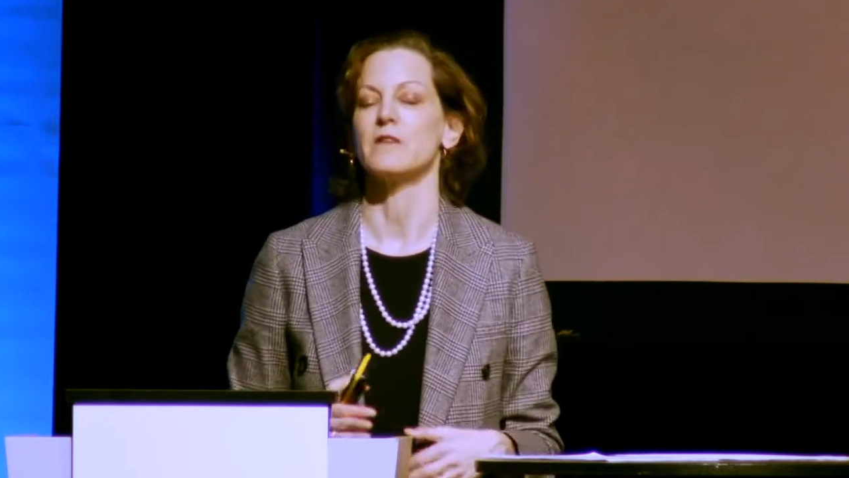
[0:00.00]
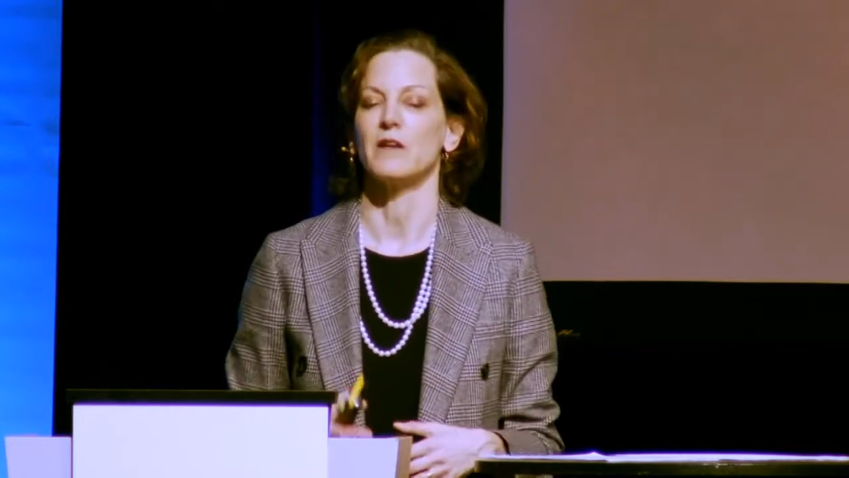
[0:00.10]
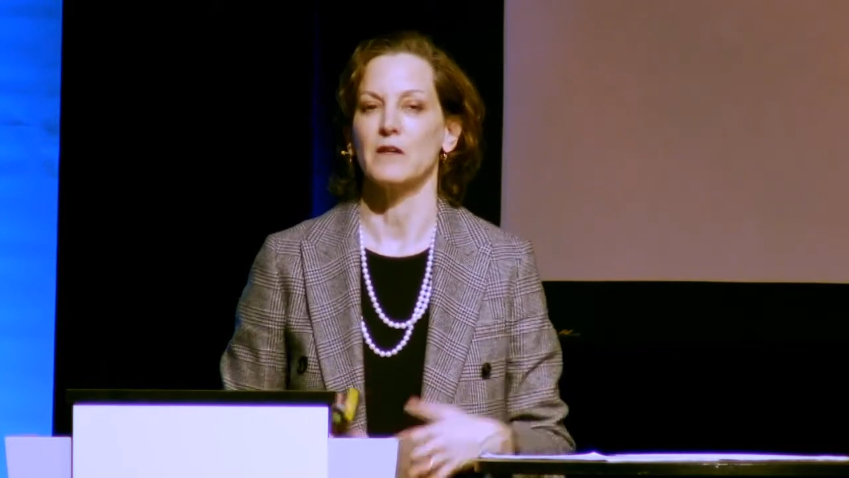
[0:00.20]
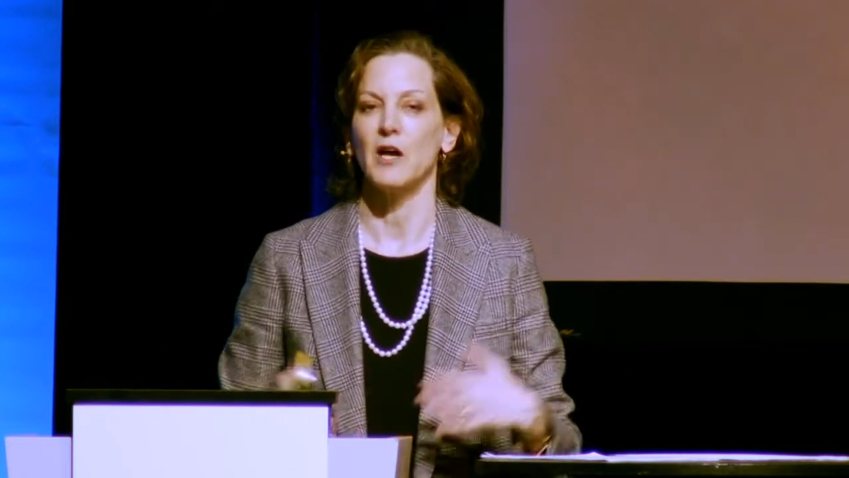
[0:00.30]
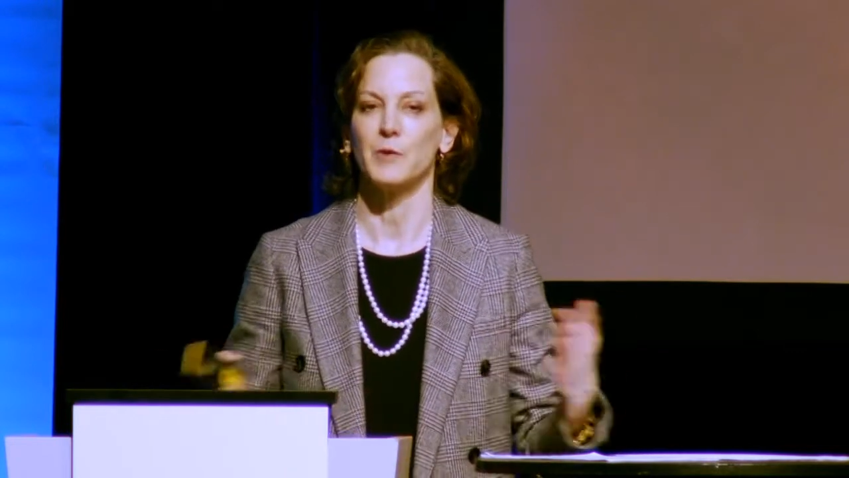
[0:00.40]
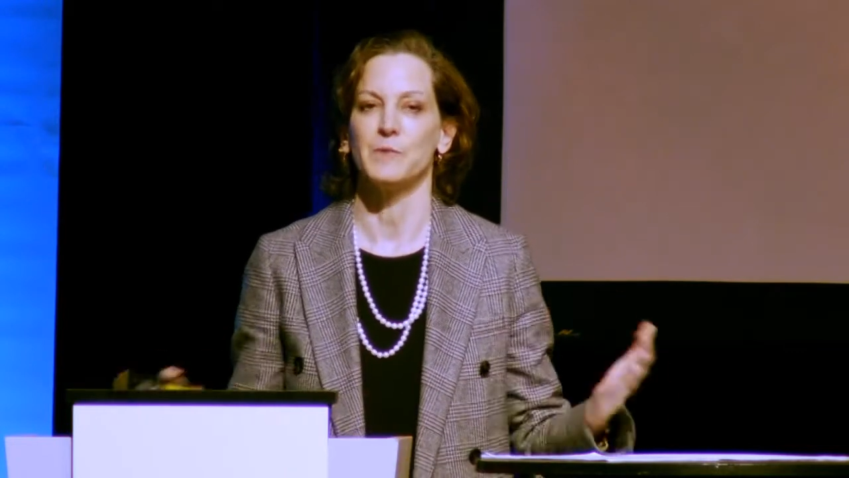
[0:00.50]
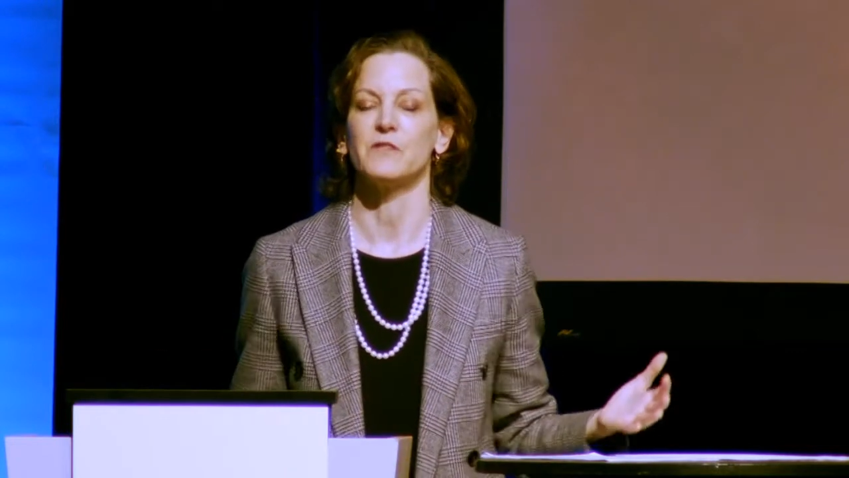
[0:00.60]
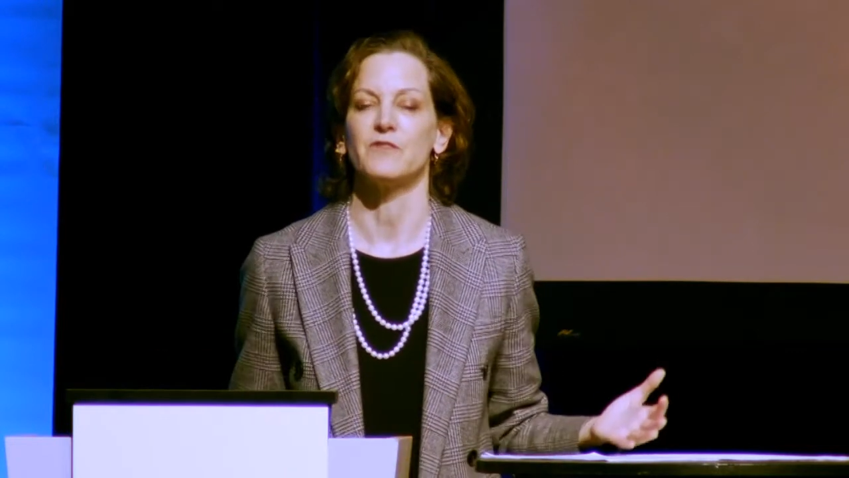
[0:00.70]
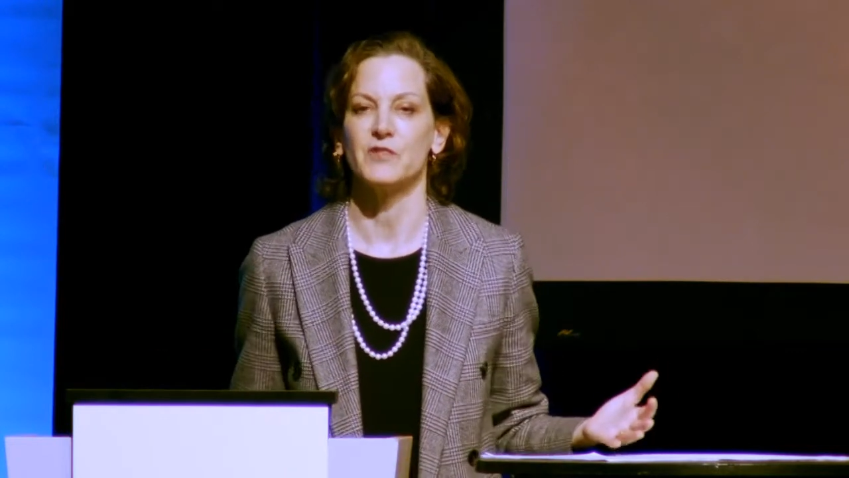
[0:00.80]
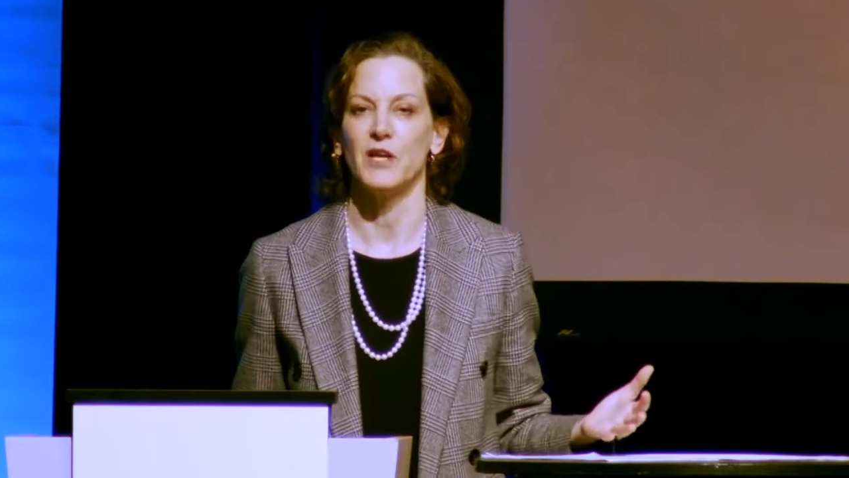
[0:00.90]
then economies
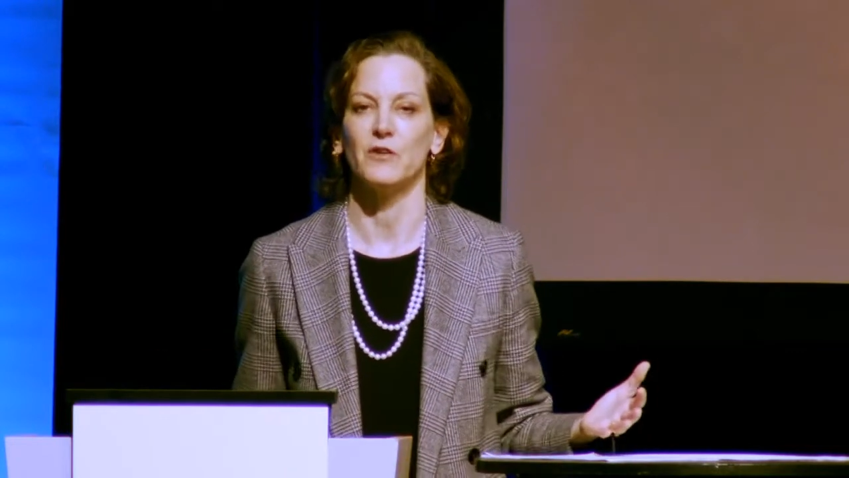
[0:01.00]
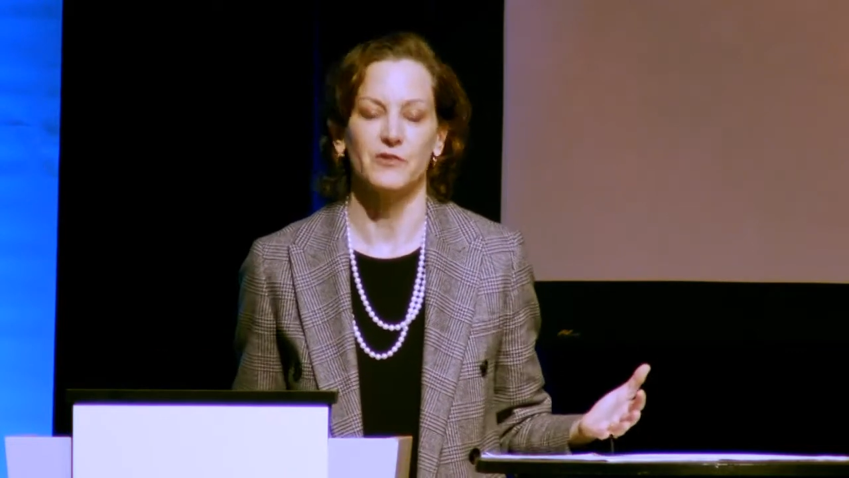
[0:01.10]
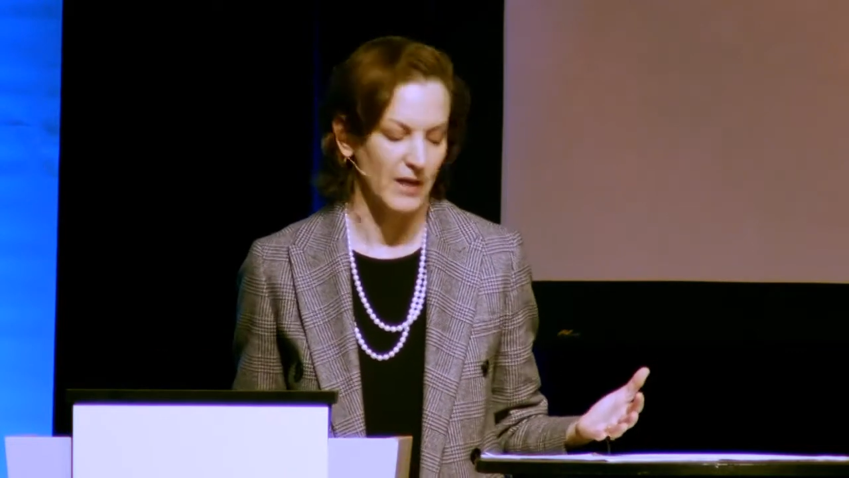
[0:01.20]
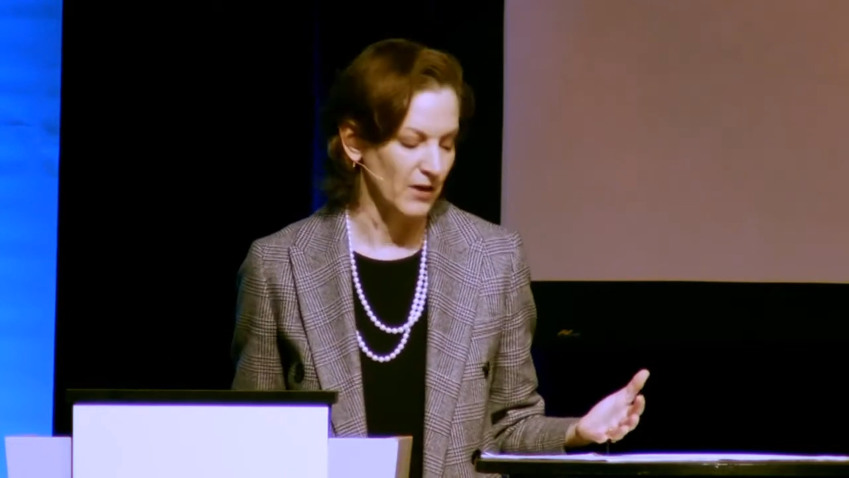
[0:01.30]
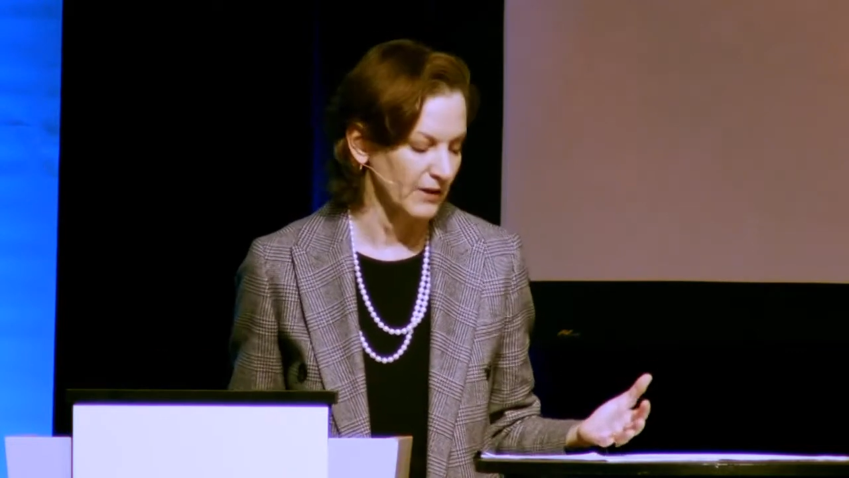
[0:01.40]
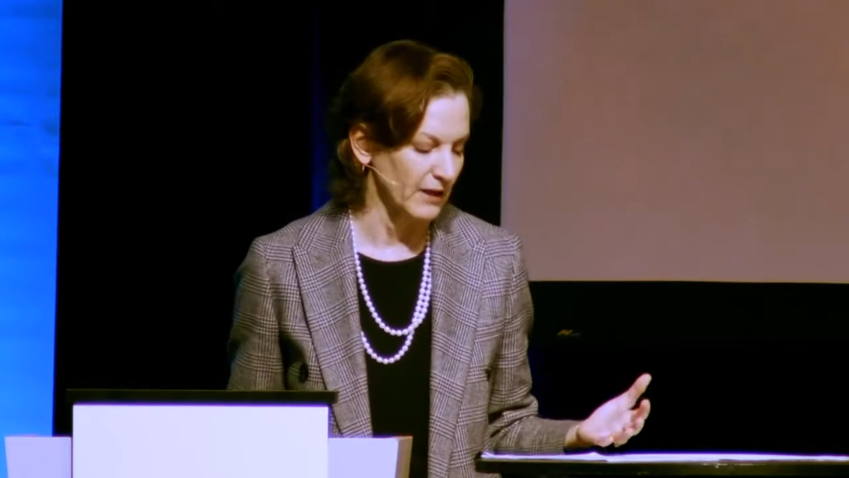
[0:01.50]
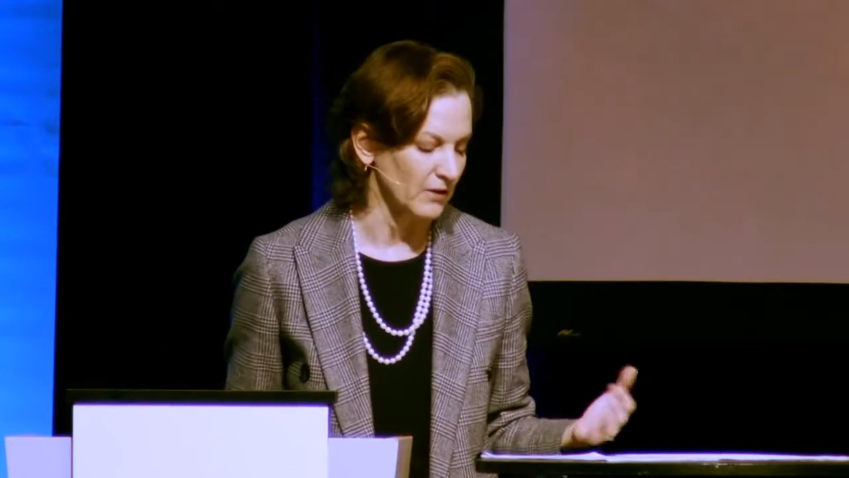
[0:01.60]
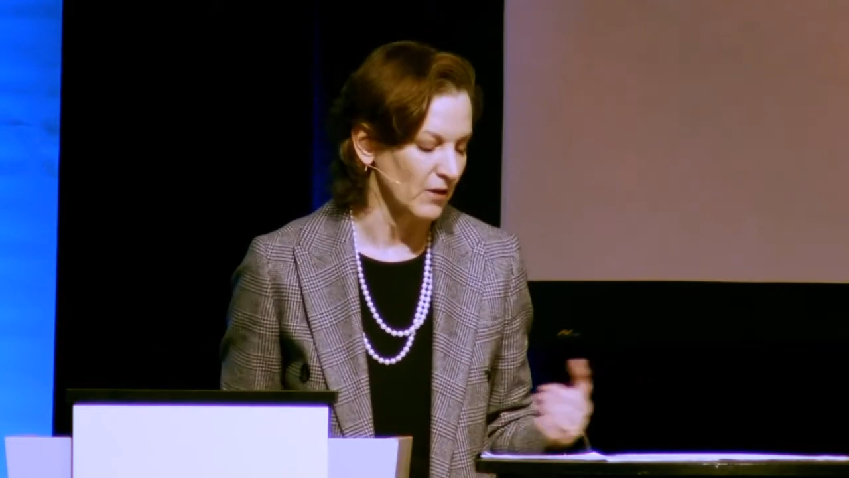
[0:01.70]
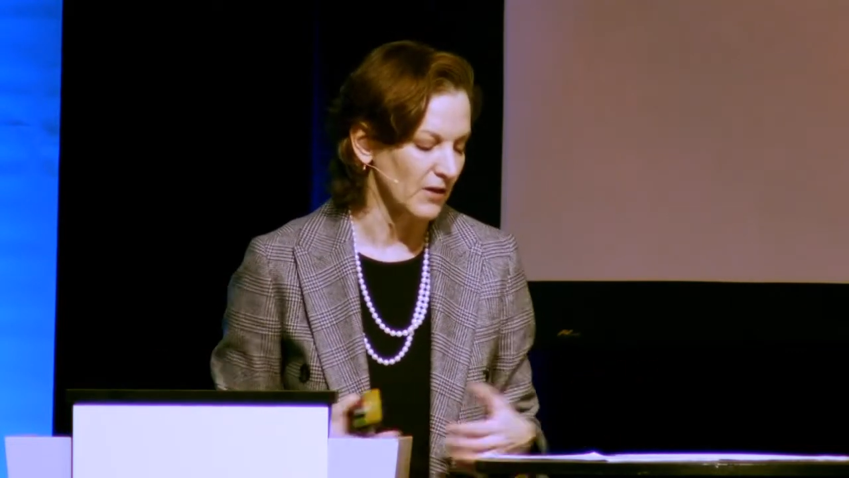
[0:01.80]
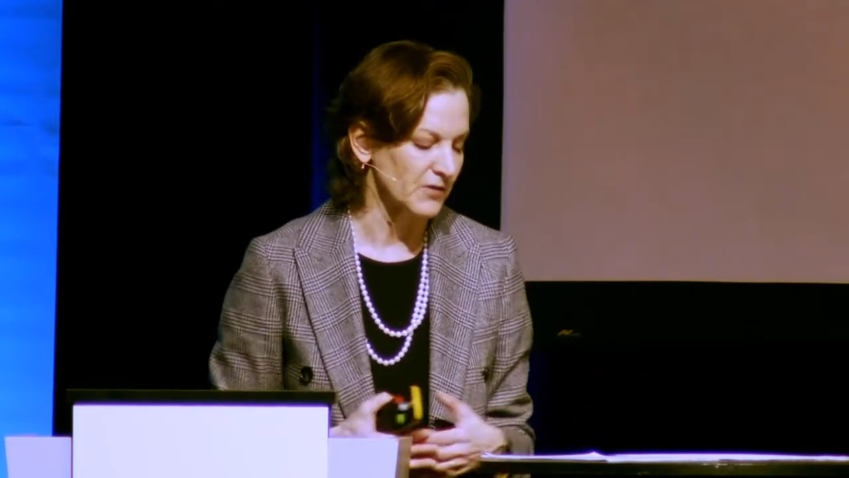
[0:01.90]
of scale get
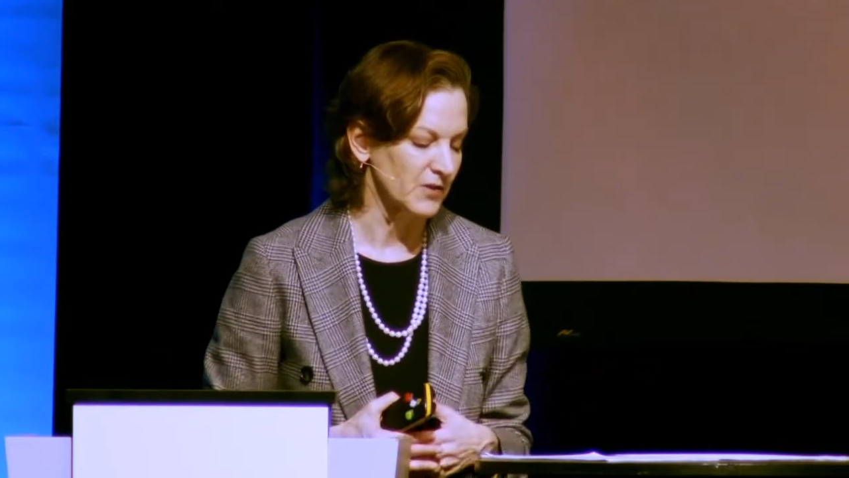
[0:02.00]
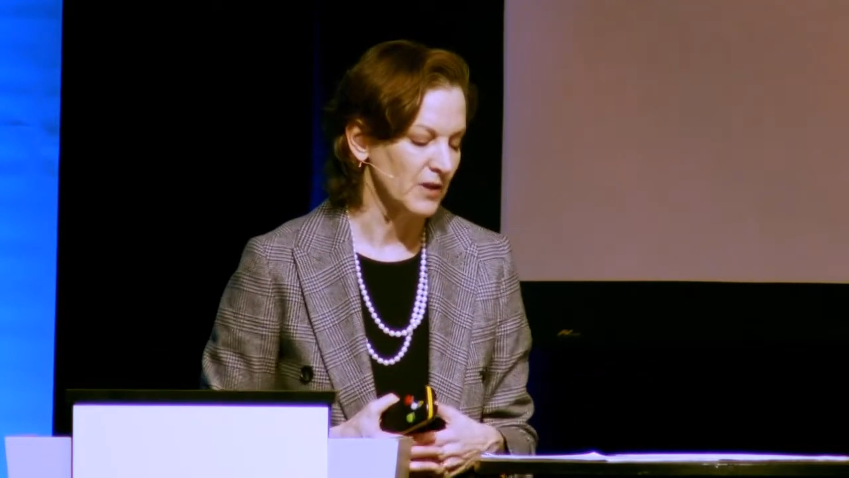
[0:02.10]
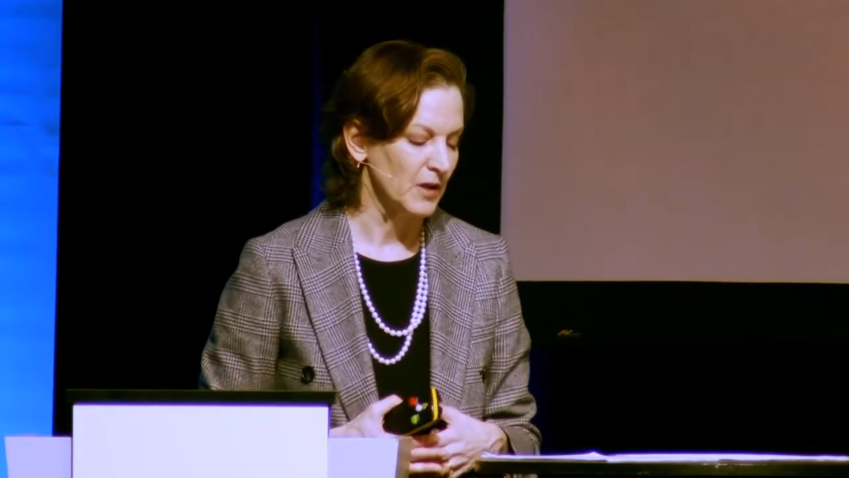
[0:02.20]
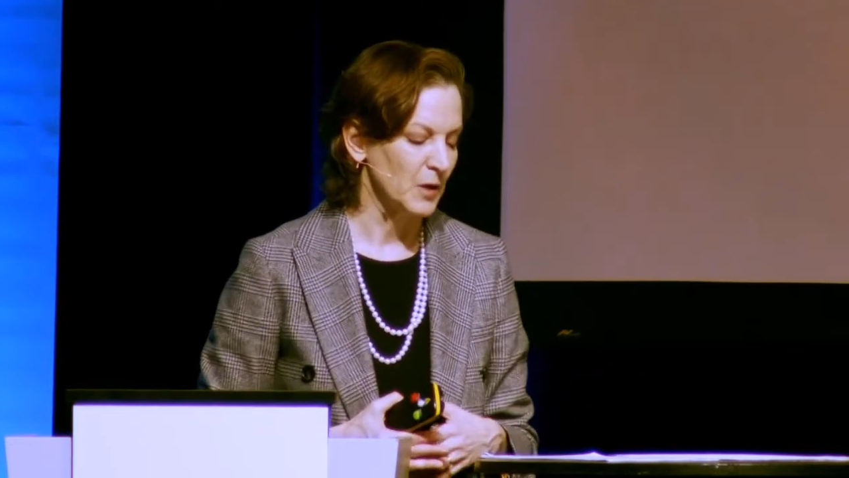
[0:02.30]
lost,